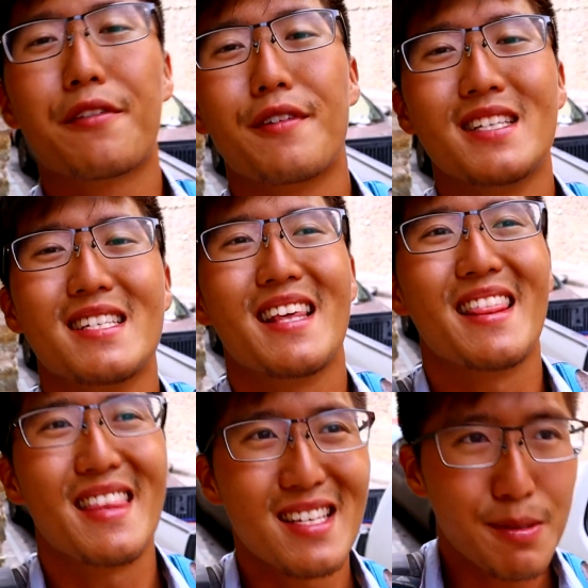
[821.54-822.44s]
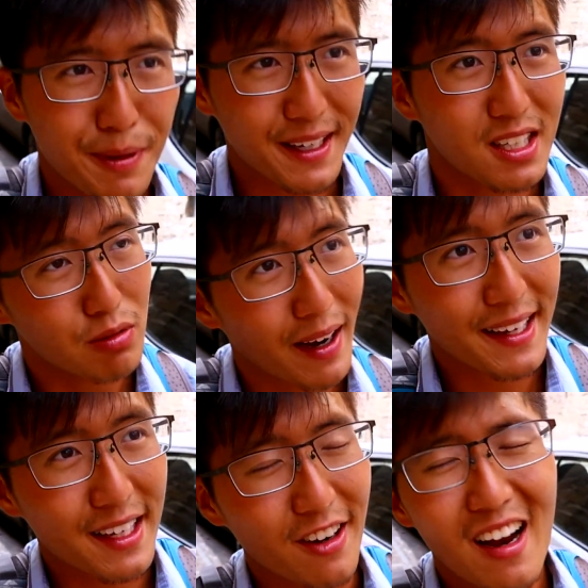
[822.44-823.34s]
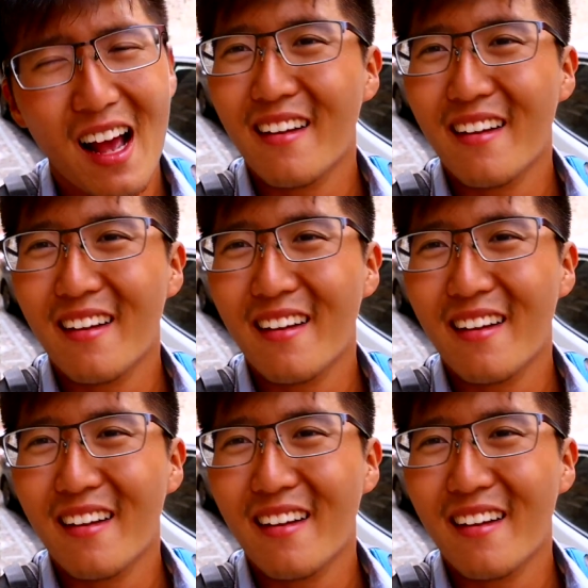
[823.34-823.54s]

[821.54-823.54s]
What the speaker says: a visit to this place right here.